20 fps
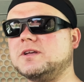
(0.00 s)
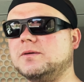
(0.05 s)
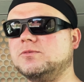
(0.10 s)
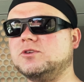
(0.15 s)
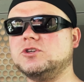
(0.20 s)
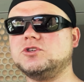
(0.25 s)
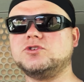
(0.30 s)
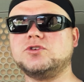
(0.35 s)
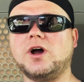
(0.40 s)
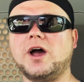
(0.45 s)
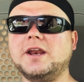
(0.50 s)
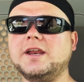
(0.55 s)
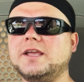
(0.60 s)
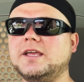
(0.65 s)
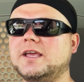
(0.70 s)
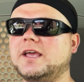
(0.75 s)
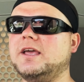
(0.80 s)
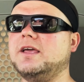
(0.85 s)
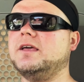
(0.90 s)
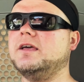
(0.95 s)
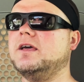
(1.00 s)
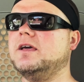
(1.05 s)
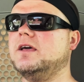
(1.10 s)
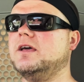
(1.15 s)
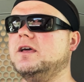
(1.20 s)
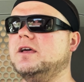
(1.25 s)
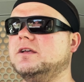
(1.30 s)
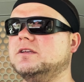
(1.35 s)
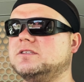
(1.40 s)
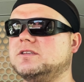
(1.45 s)
I'm just trying to get
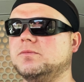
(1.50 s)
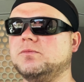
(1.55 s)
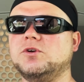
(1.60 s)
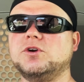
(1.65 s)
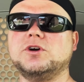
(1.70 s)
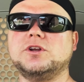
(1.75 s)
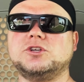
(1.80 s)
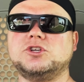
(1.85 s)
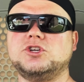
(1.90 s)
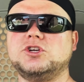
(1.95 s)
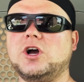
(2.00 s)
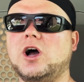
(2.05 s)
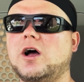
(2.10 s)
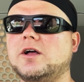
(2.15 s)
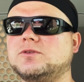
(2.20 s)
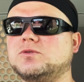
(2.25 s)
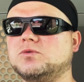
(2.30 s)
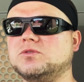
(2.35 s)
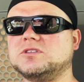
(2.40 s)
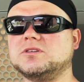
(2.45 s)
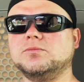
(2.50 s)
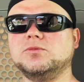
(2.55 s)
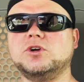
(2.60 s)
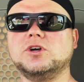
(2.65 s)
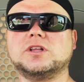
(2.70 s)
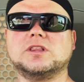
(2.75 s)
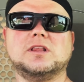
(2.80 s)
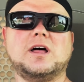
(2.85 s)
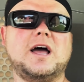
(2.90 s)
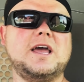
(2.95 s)
some good shots with some
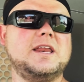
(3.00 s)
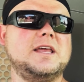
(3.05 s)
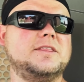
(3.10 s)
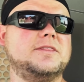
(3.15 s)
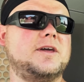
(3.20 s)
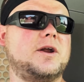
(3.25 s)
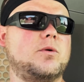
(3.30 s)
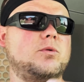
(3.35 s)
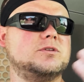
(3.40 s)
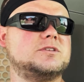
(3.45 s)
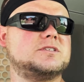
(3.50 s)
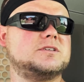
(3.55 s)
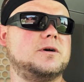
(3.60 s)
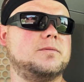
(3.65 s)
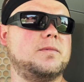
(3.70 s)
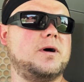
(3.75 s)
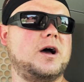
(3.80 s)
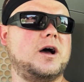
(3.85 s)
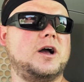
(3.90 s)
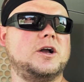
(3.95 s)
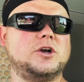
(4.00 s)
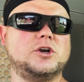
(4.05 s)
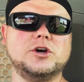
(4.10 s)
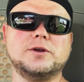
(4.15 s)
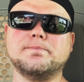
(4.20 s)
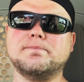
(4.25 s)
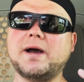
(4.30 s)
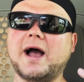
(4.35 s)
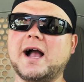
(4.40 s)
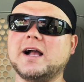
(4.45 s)
good lighting. There was some
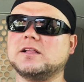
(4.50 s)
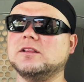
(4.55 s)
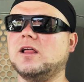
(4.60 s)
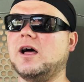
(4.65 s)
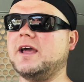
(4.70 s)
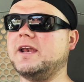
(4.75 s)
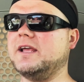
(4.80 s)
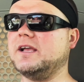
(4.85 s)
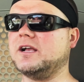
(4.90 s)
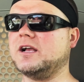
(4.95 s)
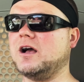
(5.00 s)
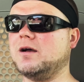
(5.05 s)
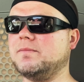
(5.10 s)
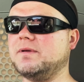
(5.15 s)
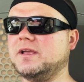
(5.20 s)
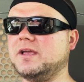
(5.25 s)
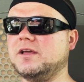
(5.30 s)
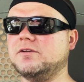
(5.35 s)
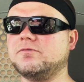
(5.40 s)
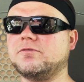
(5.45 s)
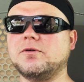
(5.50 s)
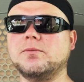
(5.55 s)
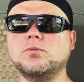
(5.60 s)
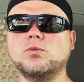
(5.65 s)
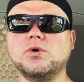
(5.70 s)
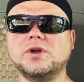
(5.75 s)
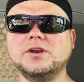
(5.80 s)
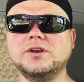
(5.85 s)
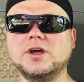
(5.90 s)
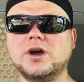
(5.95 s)
good backlighting coming in from
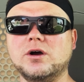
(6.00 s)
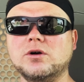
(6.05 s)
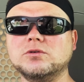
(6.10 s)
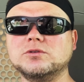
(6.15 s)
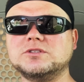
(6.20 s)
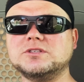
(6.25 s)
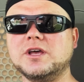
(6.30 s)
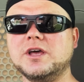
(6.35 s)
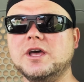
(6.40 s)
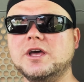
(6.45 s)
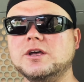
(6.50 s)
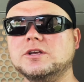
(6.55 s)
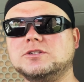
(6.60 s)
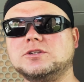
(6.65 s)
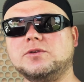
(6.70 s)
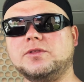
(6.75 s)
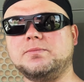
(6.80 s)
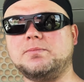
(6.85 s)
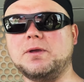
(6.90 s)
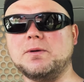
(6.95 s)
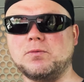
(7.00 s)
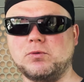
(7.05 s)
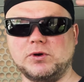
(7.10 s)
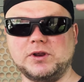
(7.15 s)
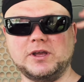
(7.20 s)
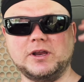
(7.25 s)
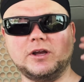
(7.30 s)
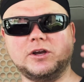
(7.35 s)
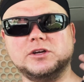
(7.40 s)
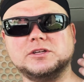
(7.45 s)
windows, so that people
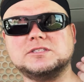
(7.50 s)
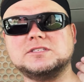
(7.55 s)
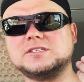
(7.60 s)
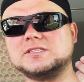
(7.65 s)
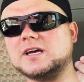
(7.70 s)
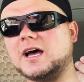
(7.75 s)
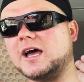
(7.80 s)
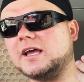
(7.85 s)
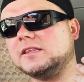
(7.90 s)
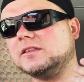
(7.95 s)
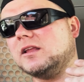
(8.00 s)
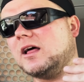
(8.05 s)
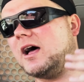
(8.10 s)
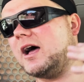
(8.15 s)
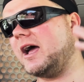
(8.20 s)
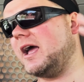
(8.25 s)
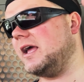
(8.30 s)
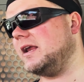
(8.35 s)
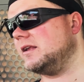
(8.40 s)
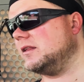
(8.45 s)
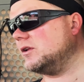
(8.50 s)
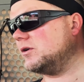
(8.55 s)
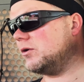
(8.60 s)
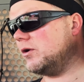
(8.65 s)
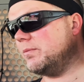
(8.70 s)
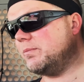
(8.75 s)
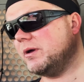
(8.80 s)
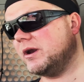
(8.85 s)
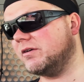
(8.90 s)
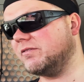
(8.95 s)
would get a good side light, a
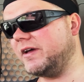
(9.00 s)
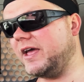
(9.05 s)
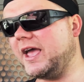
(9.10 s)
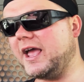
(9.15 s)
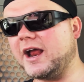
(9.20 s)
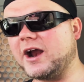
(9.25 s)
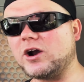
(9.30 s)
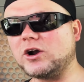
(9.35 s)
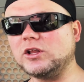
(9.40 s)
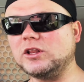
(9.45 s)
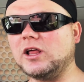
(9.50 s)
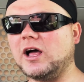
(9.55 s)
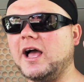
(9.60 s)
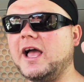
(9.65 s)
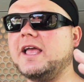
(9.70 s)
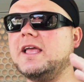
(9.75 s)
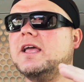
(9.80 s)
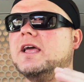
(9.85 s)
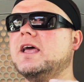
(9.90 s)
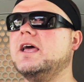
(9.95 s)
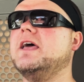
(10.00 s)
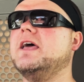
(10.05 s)
little bit of a hair light.